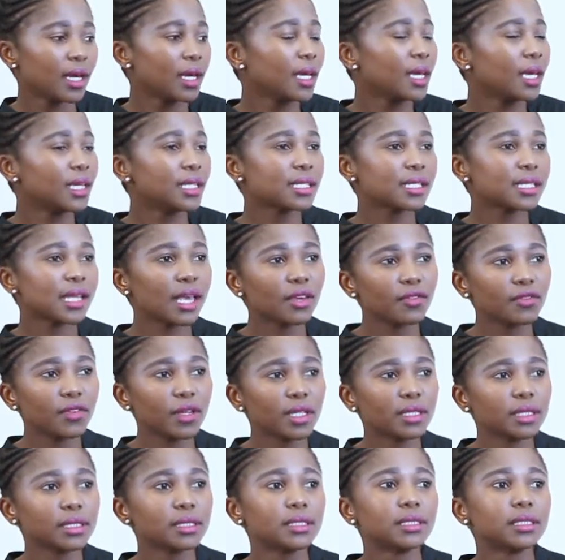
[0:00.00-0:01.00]

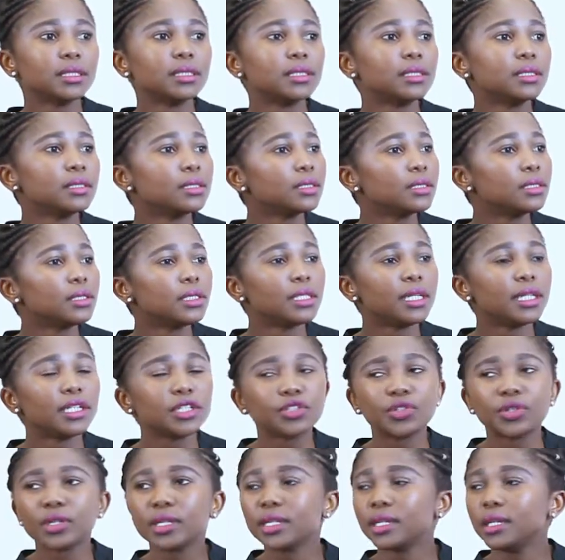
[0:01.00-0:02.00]
Saving,
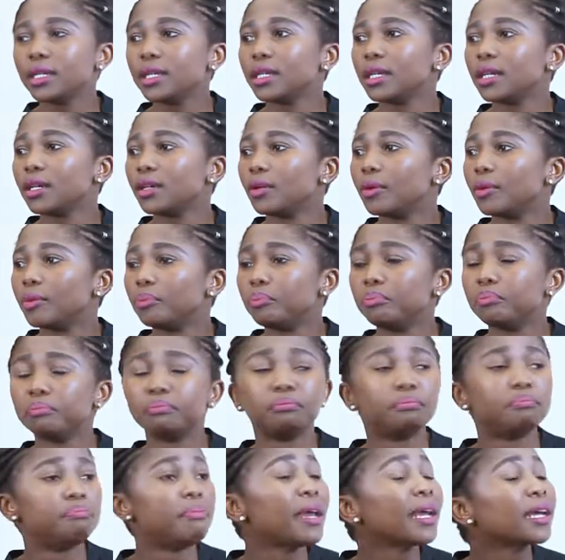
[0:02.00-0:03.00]
literally in a
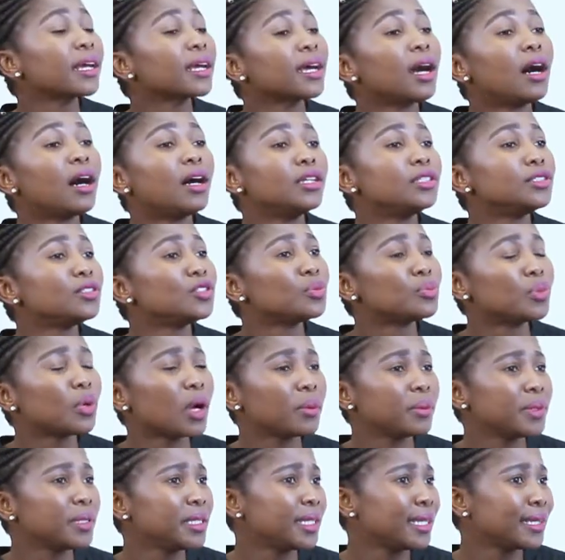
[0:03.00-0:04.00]
bank account, you
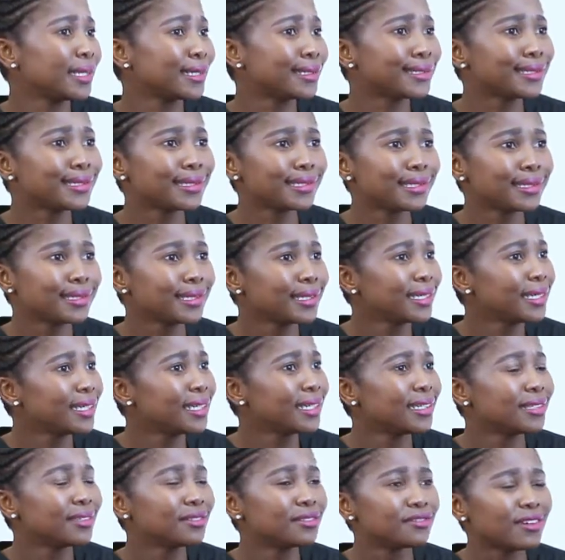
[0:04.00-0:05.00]
probably get
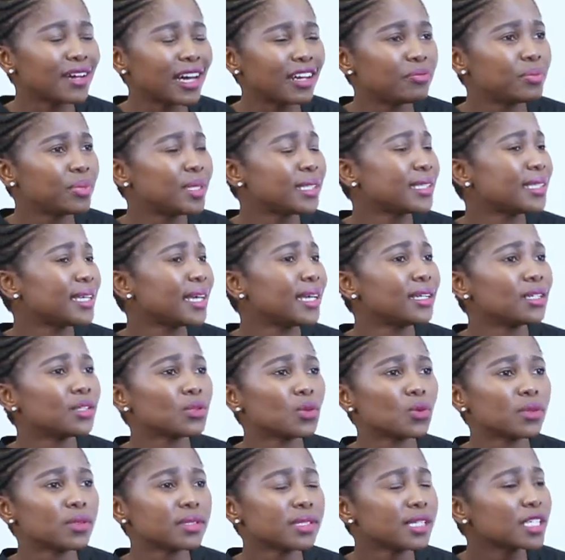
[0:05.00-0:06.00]
5%
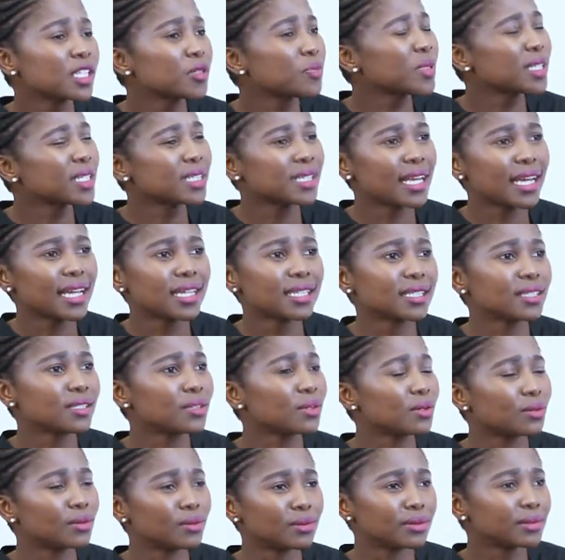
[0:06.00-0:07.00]
or 6%,
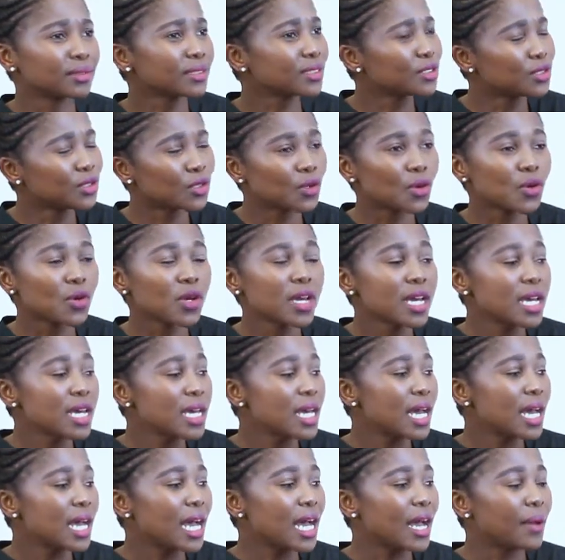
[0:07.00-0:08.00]
or
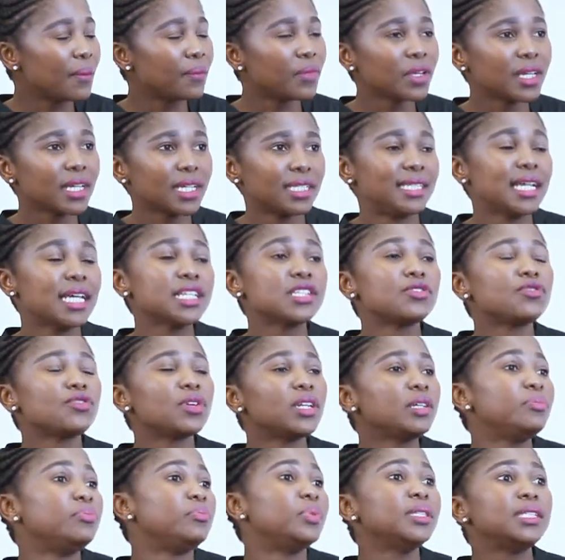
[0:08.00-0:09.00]
it doesn't really
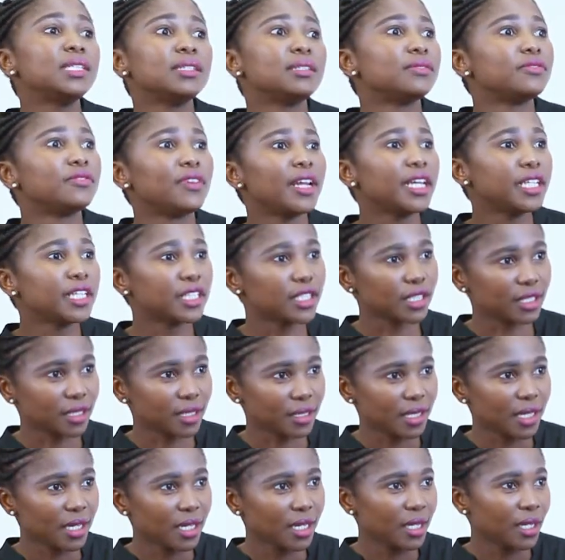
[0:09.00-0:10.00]
beat inflation.
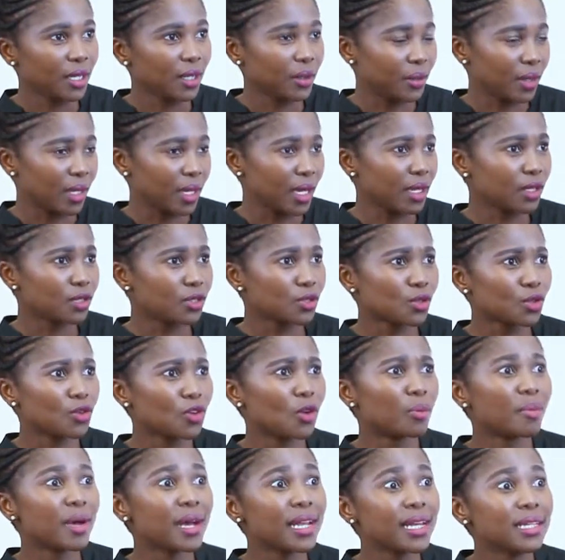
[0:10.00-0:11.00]
Okay, so your
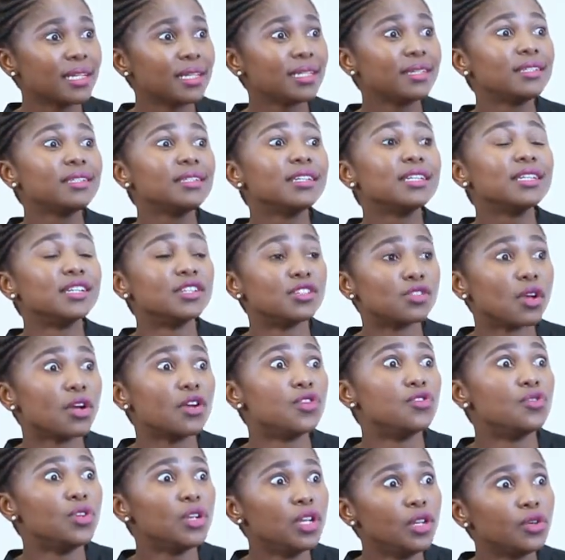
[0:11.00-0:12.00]
money is not
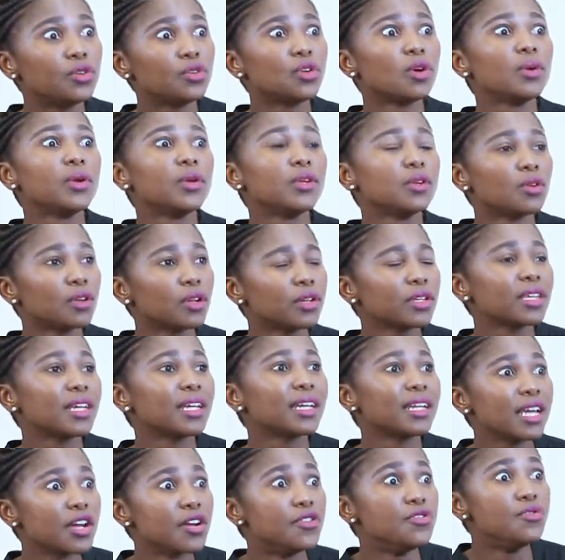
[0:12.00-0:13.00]
really growing. You're not
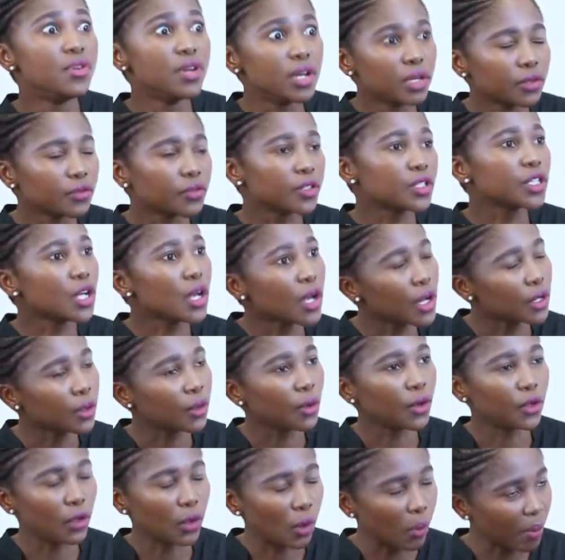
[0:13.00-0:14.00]
getting a real return
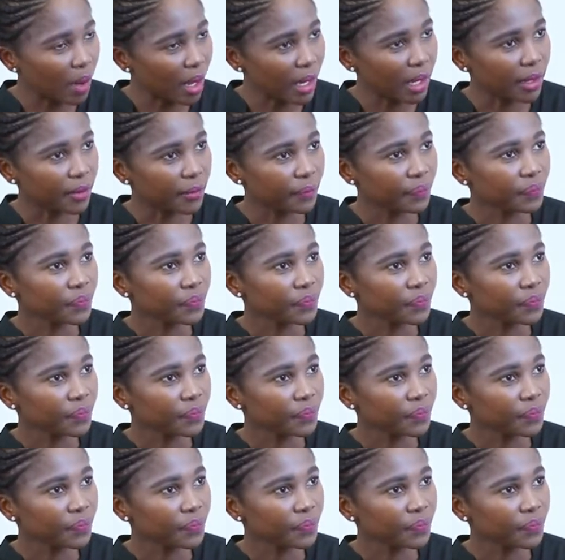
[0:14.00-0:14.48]
on your money.